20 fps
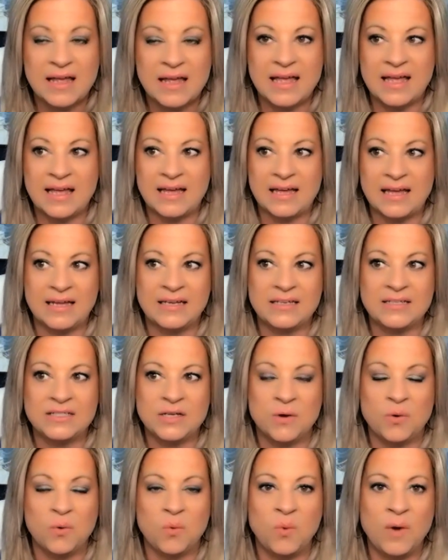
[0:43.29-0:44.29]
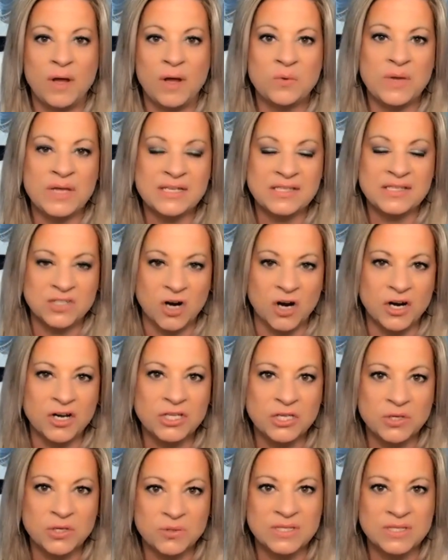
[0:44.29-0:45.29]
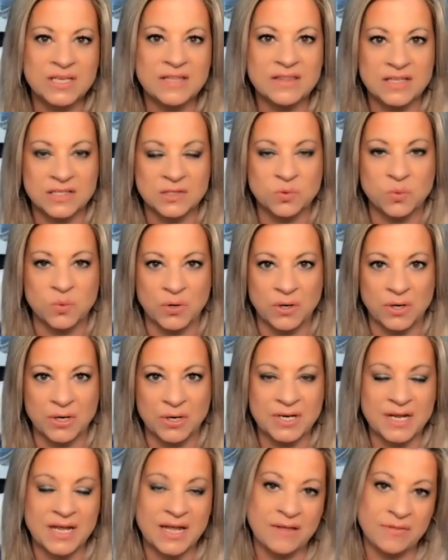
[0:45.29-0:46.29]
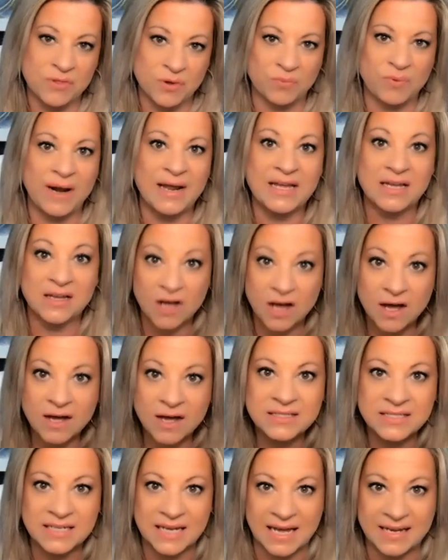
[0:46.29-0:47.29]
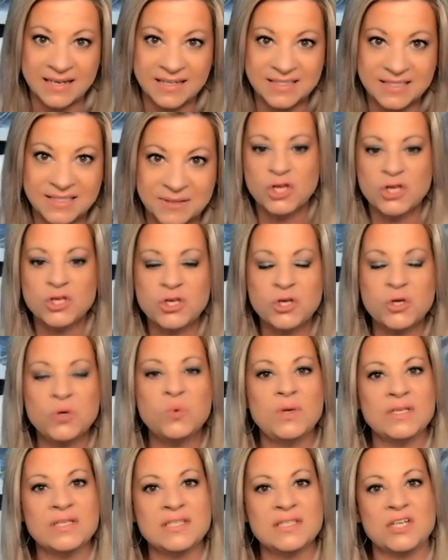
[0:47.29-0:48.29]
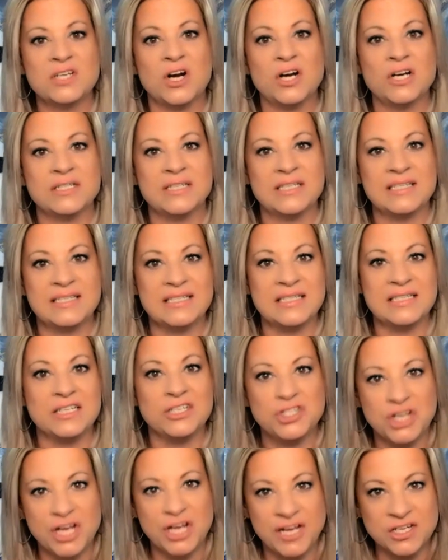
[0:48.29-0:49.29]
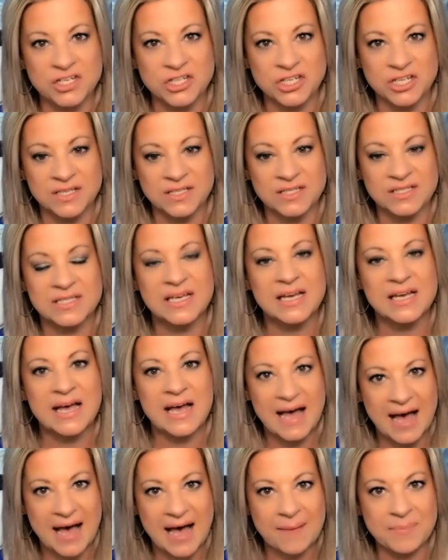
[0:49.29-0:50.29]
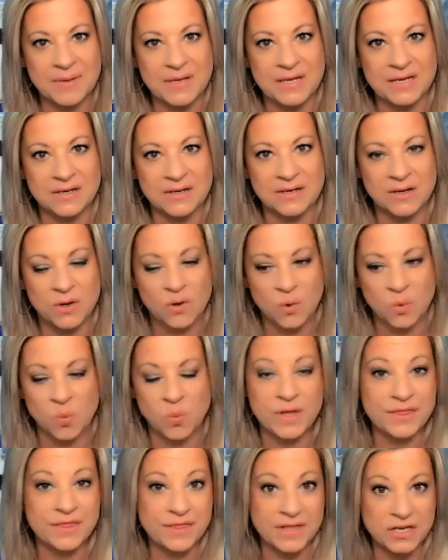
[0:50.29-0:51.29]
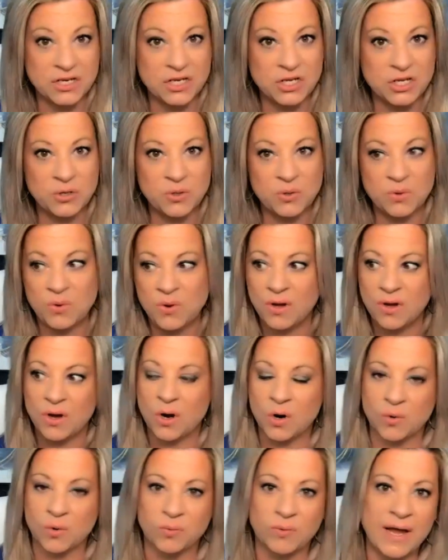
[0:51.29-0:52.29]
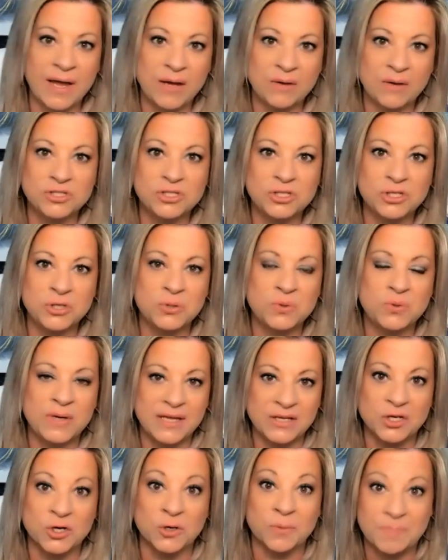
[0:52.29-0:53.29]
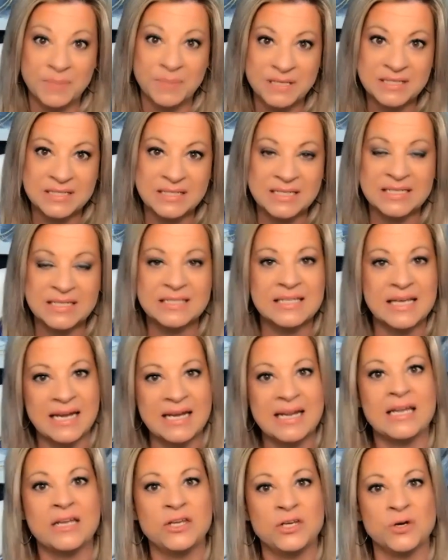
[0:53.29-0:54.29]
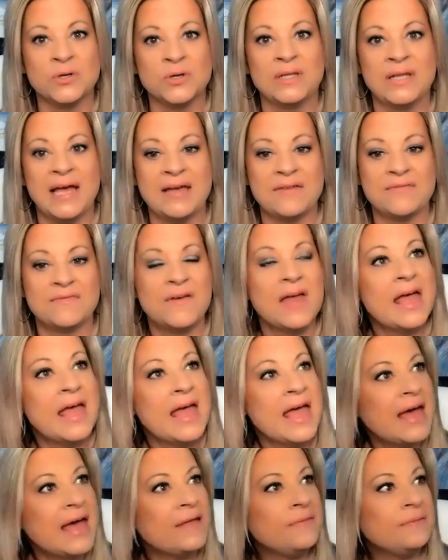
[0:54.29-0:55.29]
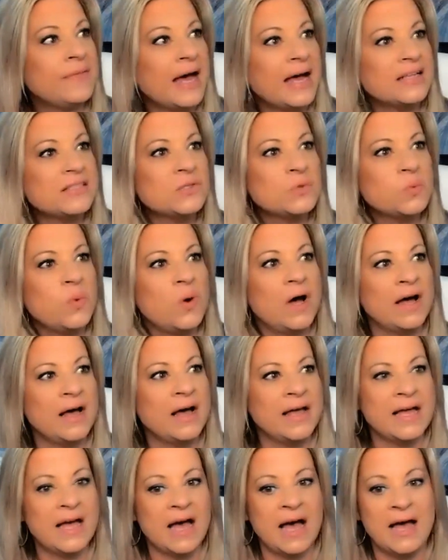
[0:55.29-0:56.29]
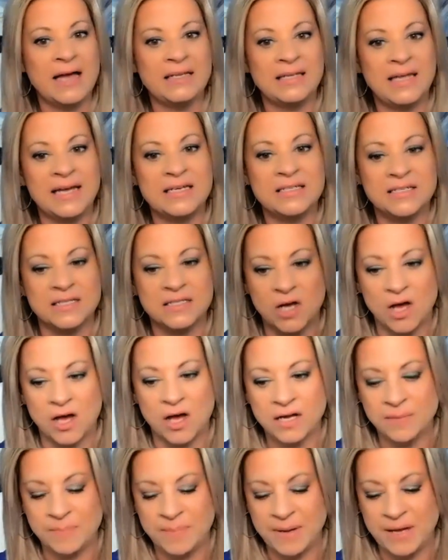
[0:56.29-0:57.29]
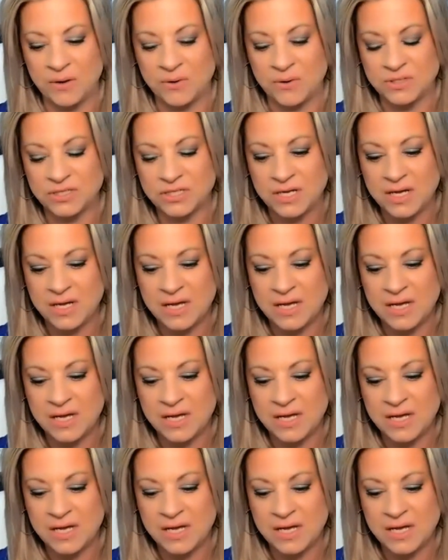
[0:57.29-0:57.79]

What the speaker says: And when we start using this word in the right context, you will start to see changes happen within you, around you, in your business, and in your life. And that's why I like to talk about,